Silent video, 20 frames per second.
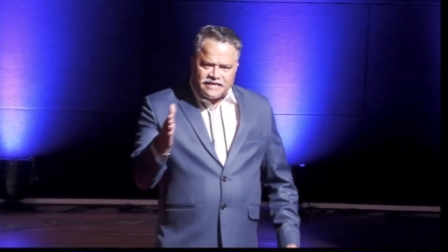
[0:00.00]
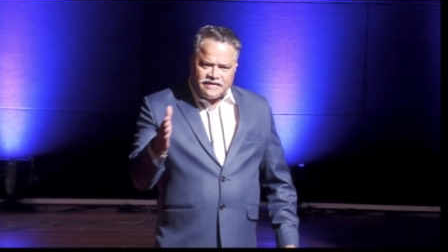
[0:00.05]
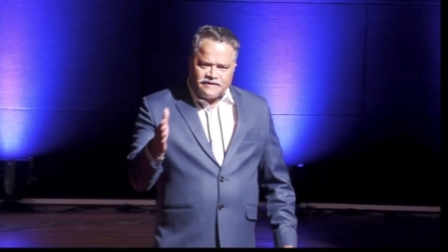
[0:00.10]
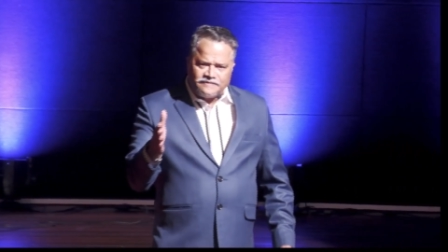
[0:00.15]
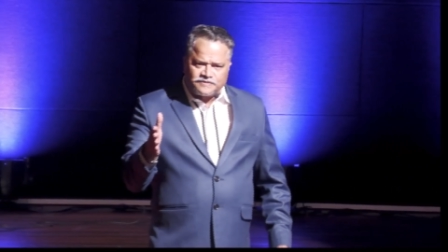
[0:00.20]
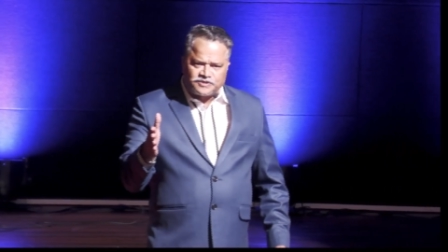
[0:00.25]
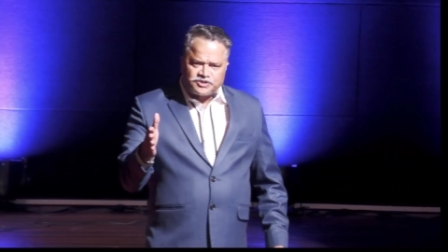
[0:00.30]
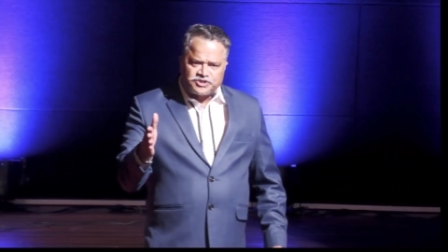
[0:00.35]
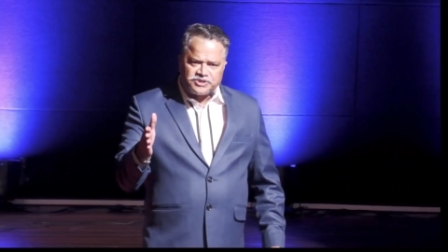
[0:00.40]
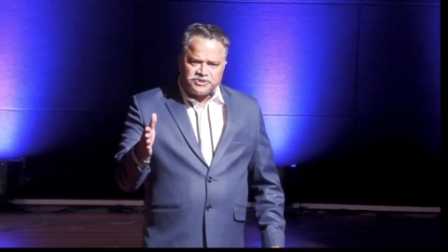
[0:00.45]

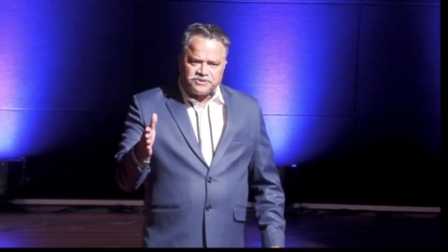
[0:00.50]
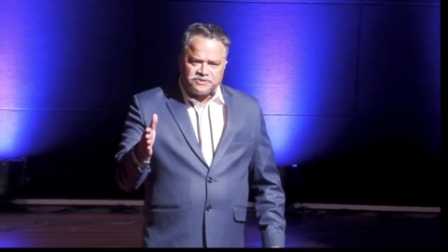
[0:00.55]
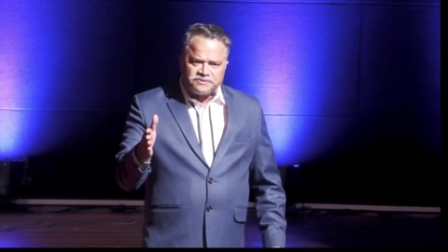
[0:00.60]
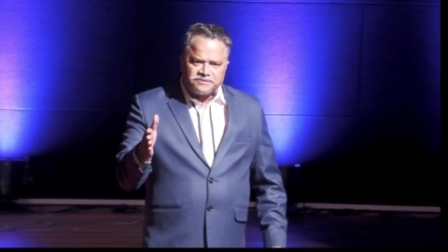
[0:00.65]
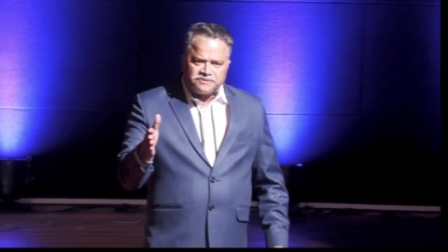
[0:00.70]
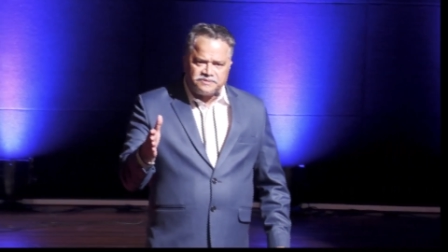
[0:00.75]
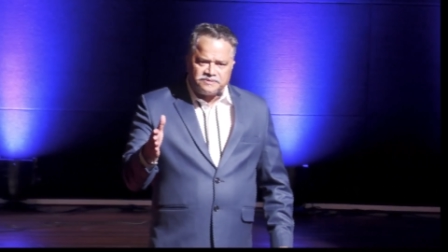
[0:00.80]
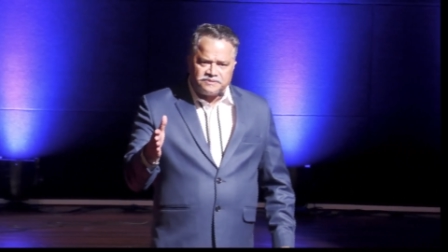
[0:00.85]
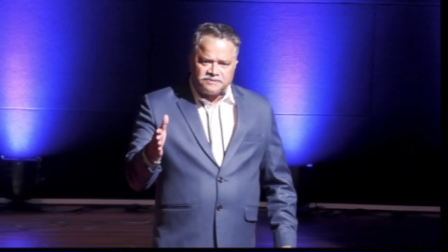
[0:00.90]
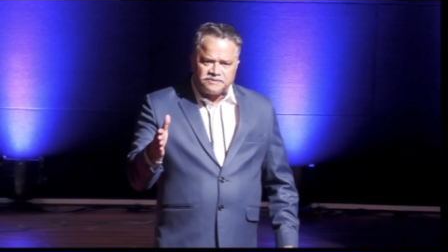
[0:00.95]
leaves
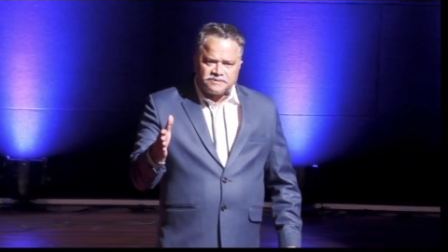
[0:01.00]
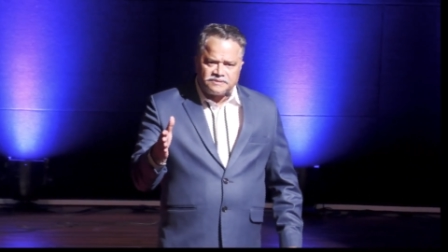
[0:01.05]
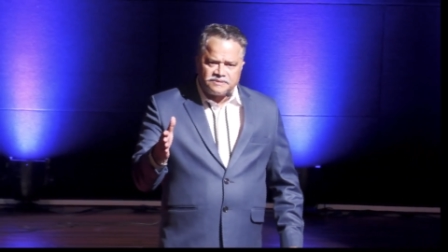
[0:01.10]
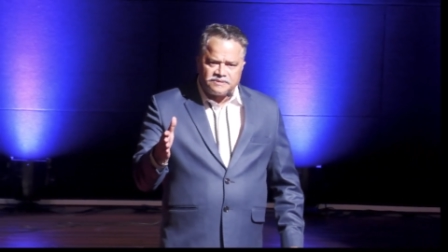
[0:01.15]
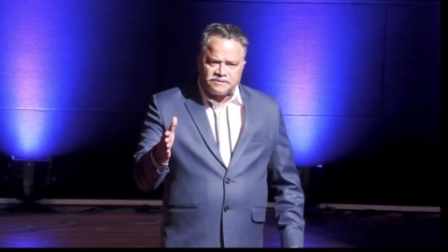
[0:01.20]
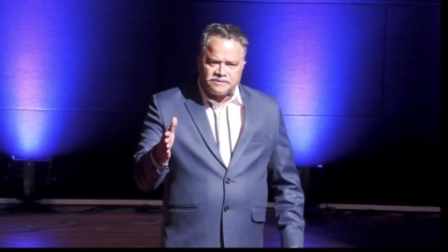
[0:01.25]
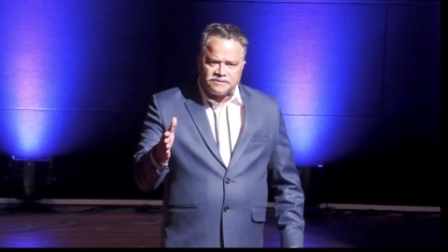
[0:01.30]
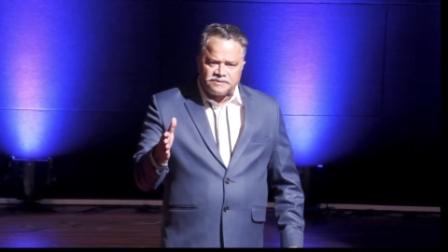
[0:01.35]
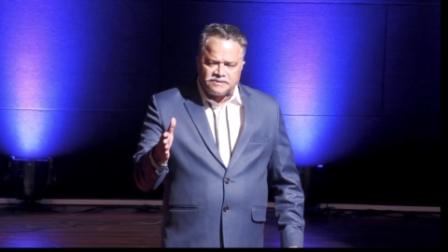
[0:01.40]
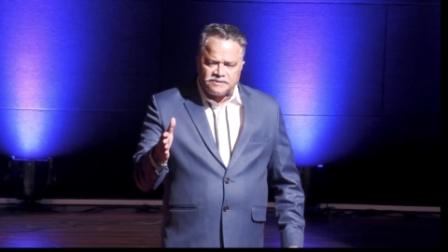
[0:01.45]
you,
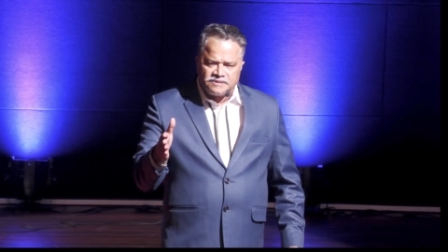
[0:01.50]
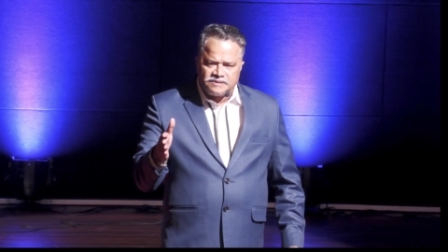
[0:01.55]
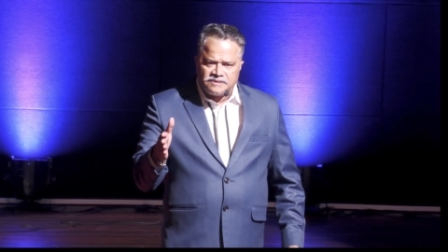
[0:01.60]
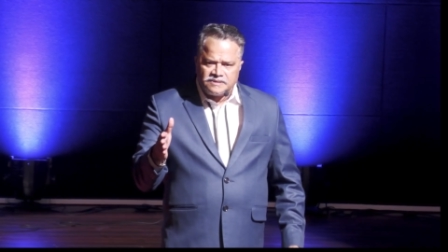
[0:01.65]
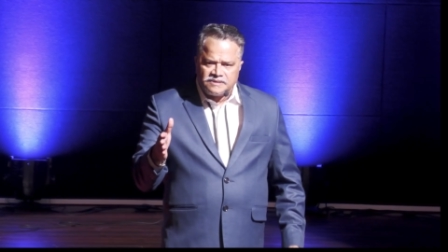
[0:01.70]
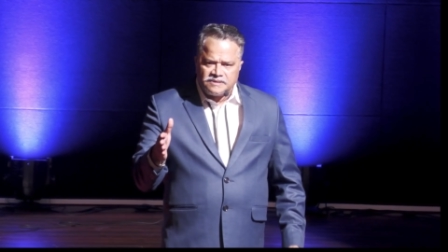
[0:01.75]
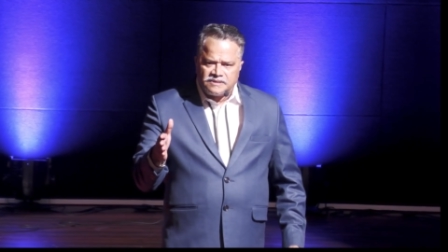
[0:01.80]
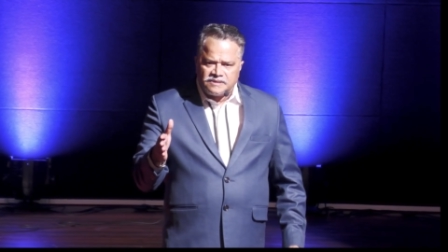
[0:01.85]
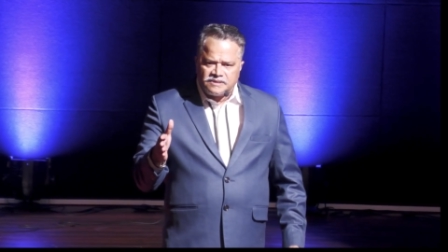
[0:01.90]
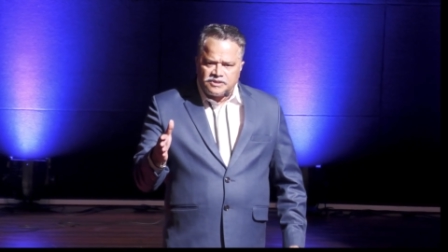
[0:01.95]

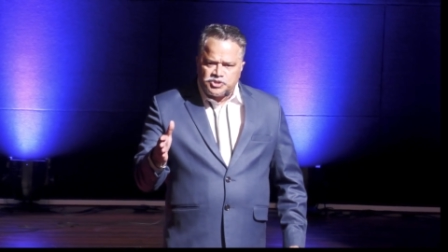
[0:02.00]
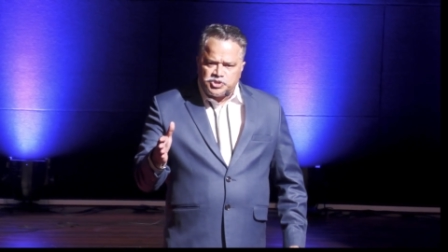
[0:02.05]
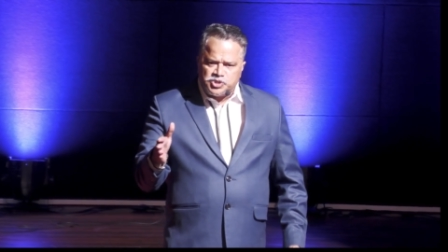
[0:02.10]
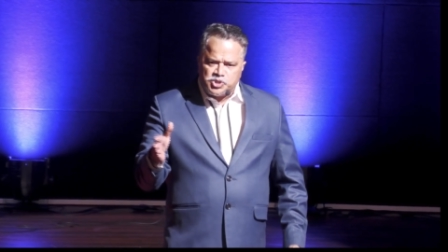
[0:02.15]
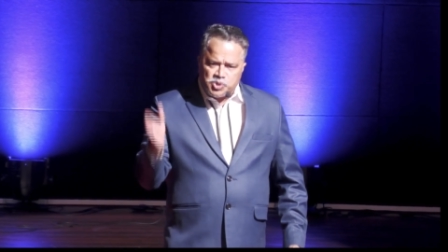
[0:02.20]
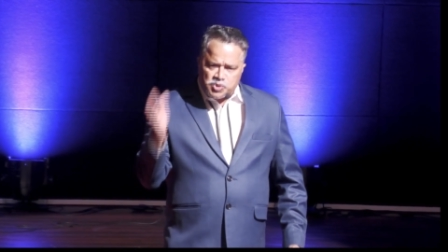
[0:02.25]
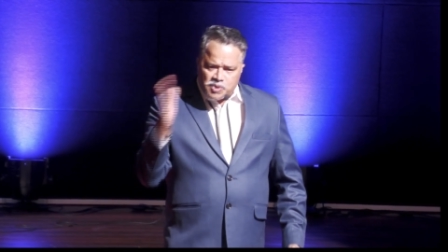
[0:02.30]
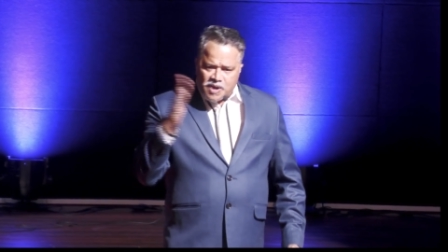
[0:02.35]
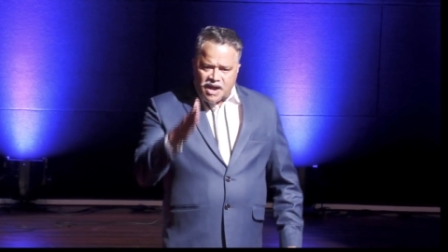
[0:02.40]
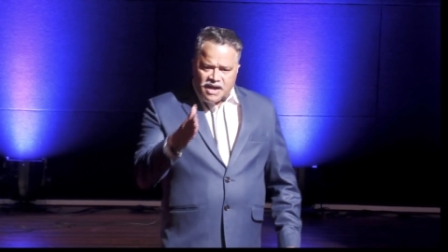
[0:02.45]

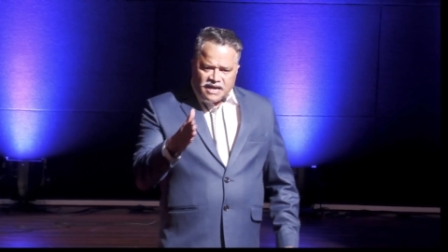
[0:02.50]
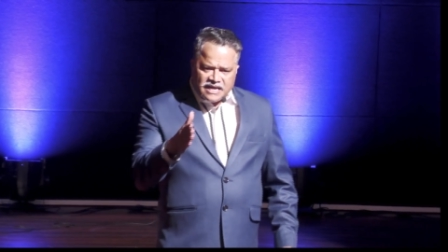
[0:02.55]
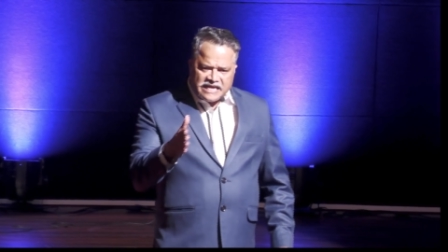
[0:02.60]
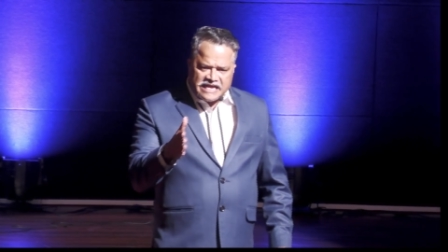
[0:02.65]
you are